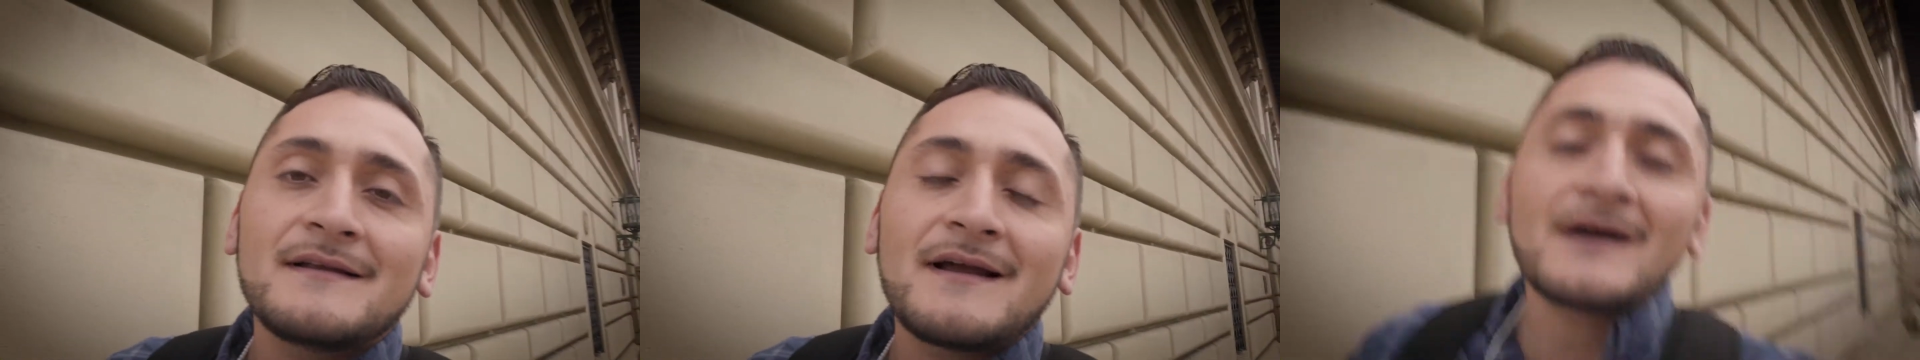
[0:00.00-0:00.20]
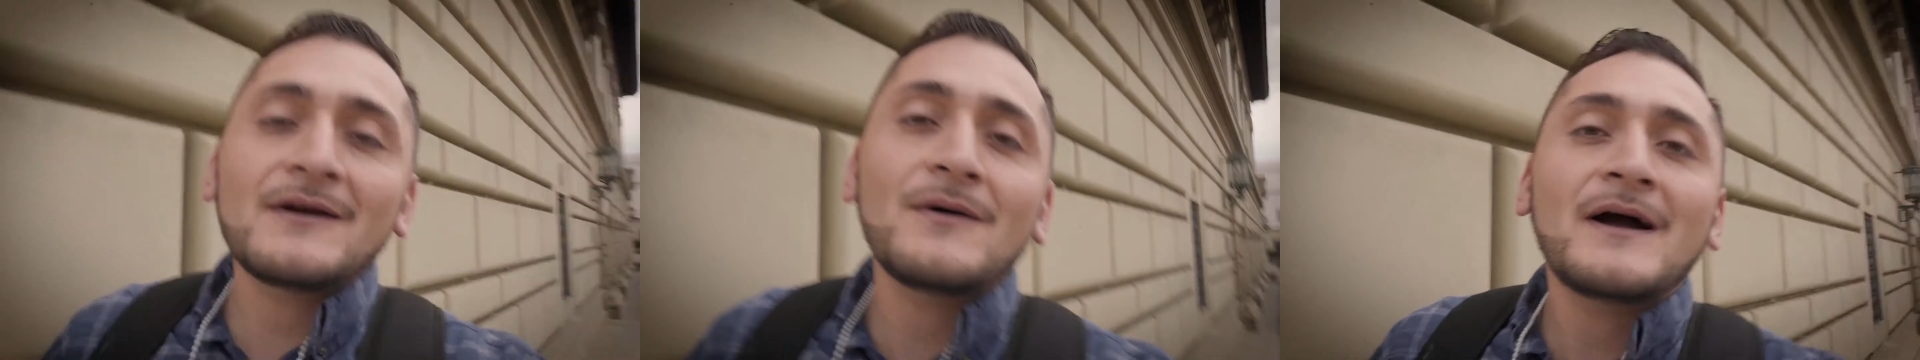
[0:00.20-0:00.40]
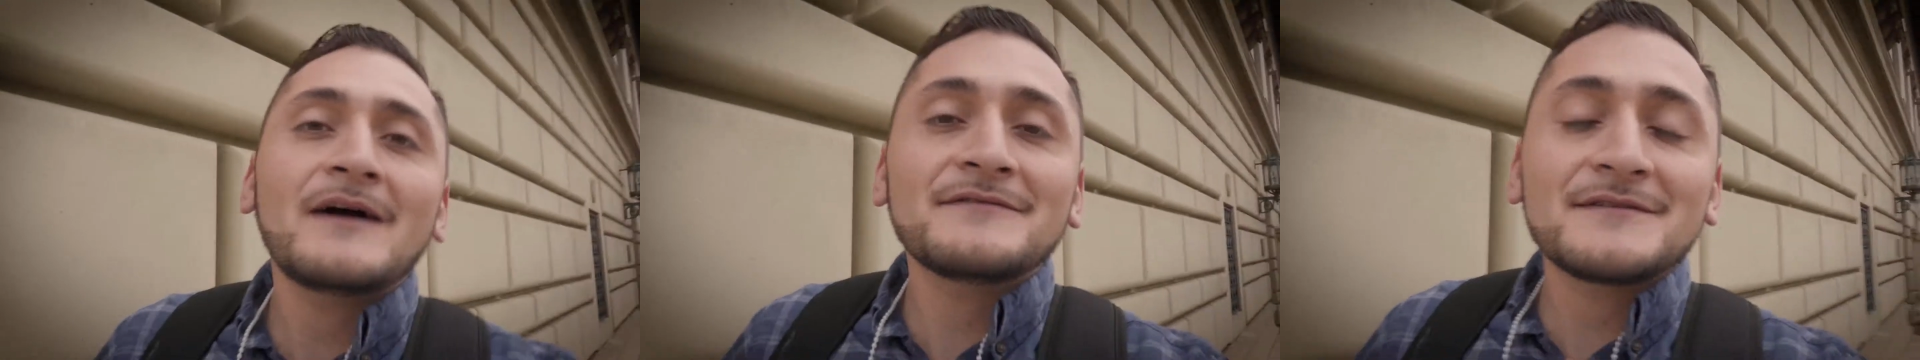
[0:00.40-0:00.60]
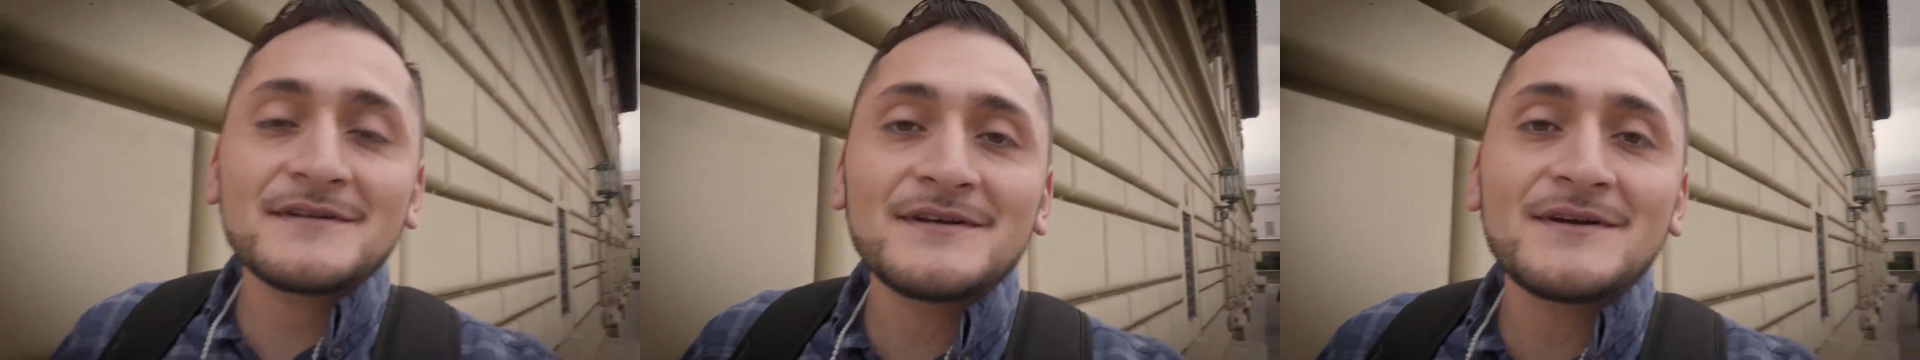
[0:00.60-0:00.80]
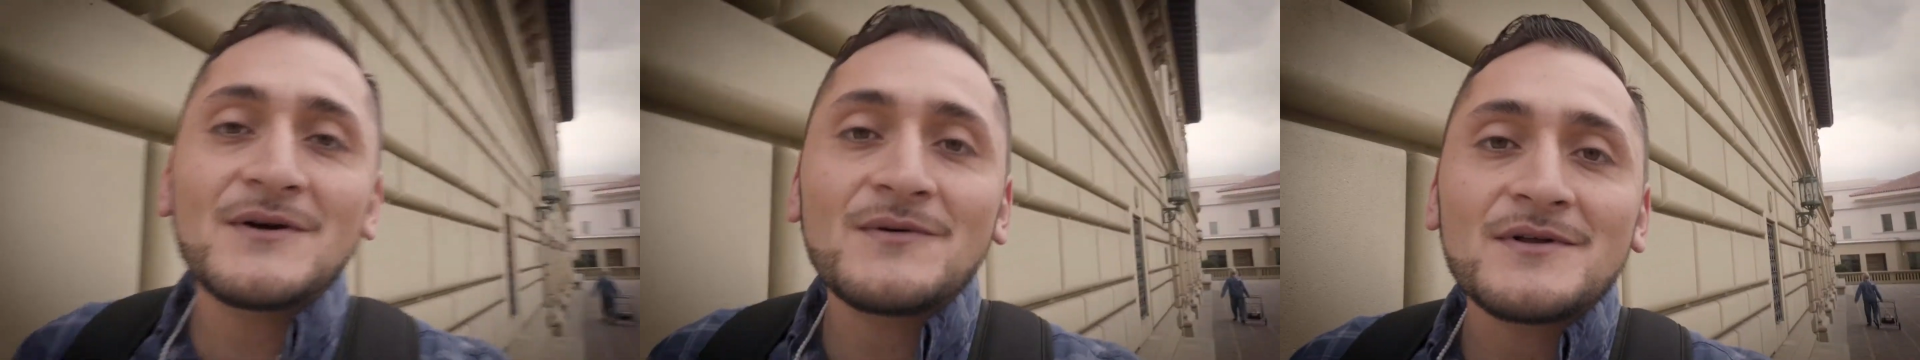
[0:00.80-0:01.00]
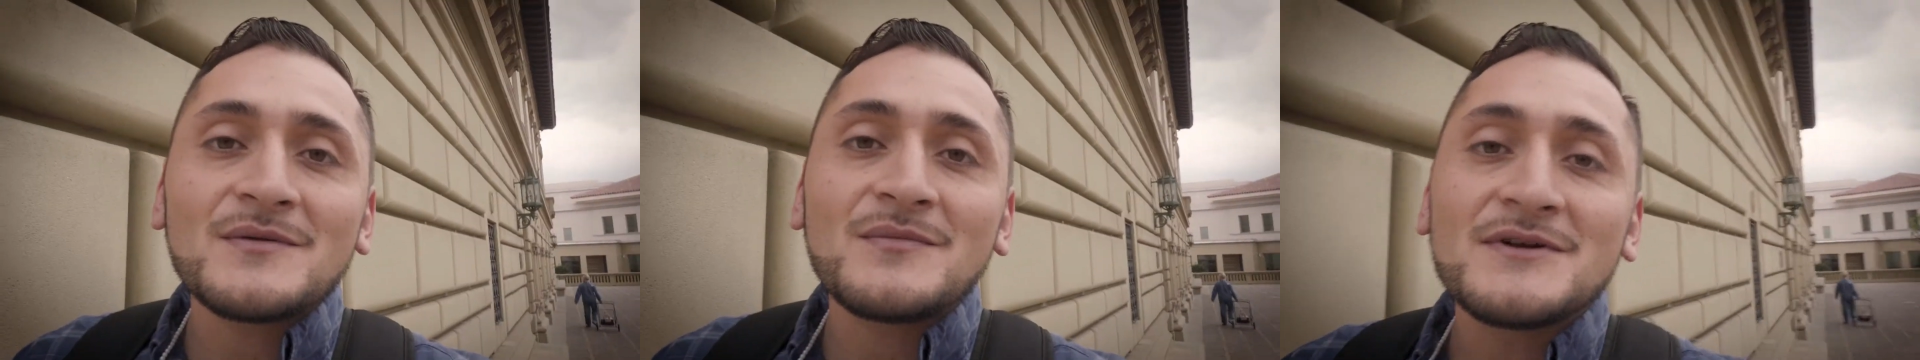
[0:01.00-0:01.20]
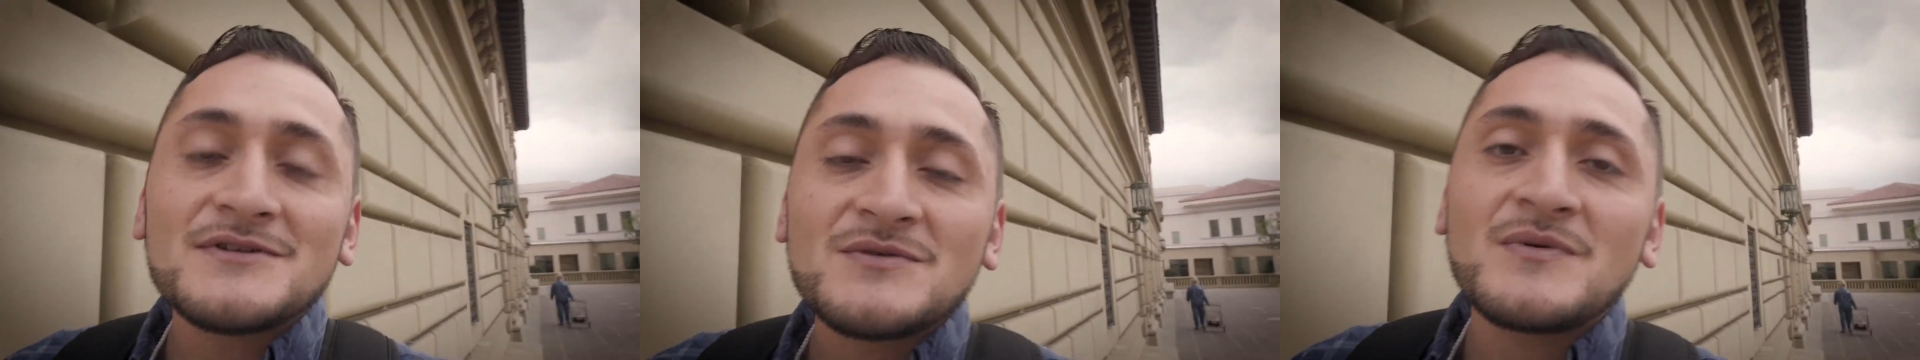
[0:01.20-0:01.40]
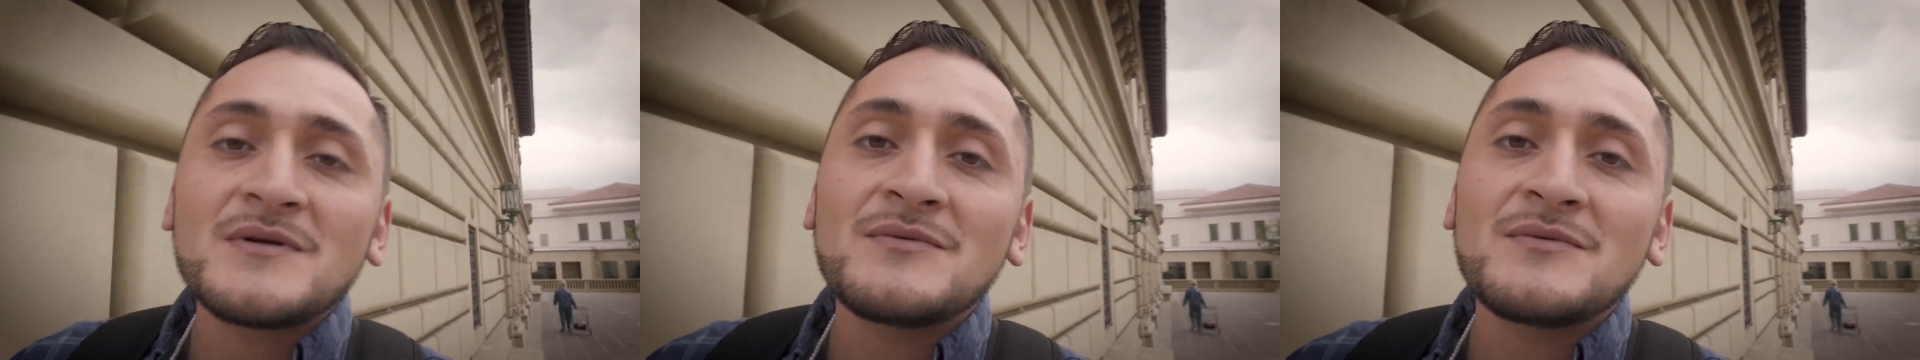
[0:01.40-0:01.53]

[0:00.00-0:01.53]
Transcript: I don't have to deal with a bunch of